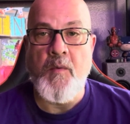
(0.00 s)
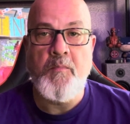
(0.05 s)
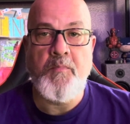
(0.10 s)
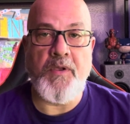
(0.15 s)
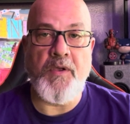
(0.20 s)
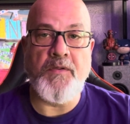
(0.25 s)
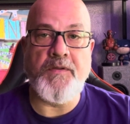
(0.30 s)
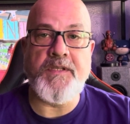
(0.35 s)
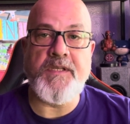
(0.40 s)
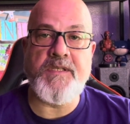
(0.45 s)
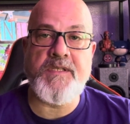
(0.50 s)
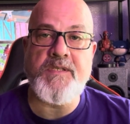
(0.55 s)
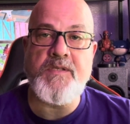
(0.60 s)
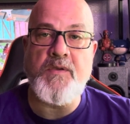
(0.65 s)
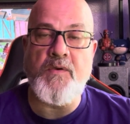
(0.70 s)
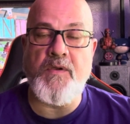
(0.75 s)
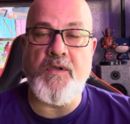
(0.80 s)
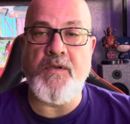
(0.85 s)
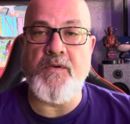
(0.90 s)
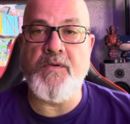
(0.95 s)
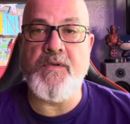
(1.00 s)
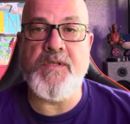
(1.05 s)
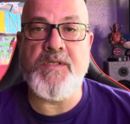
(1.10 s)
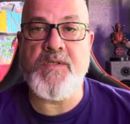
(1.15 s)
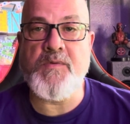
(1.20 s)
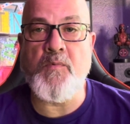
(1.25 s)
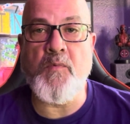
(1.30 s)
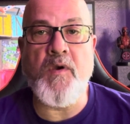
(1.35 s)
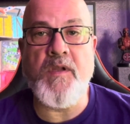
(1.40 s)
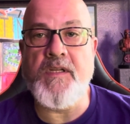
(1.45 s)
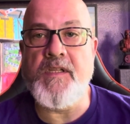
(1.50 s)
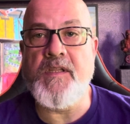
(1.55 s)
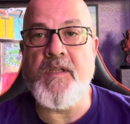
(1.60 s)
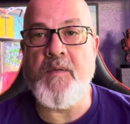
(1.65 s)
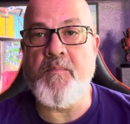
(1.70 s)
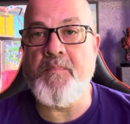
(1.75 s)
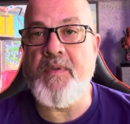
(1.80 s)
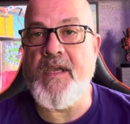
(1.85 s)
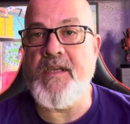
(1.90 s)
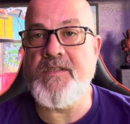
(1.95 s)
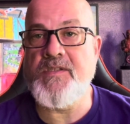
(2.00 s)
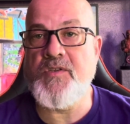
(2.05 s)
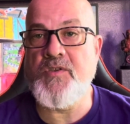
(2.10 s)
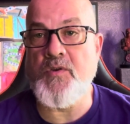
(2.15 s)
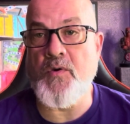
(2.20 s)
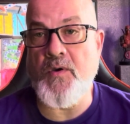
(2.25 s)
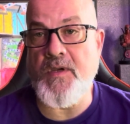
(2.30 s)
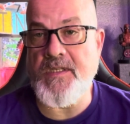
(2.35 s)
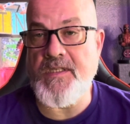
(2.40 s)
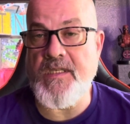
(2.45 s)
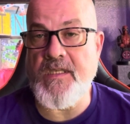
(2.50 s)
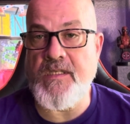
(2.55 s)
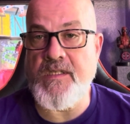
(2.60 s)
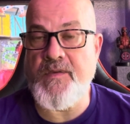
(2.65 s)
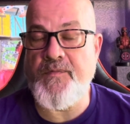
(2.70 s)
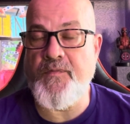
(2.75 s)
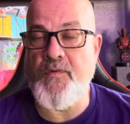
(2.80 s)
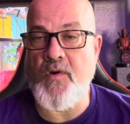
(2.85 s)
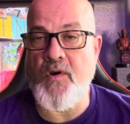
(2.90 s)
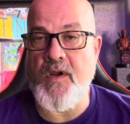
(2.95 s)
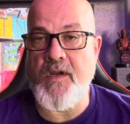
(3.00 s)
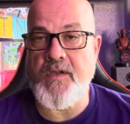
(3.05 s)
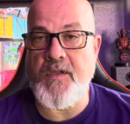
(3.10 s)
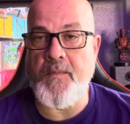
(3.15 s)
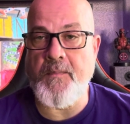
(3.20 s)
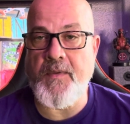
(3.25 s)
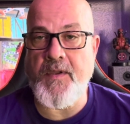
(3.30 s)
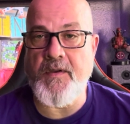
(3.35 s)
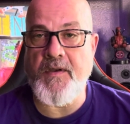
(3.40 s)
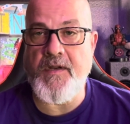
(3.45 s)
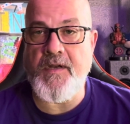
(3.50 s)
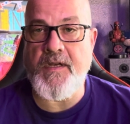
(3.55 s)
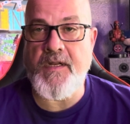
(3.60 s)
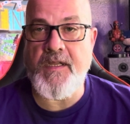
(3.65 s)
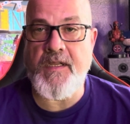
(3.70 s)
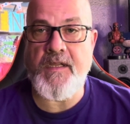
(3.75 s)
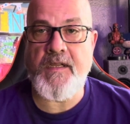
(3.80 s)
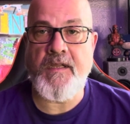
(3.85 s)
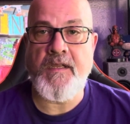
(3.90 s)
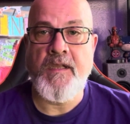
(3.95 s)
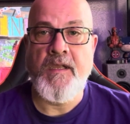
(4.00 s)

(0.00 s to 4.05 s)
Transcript: Build This Soil is one of the best choices for our community.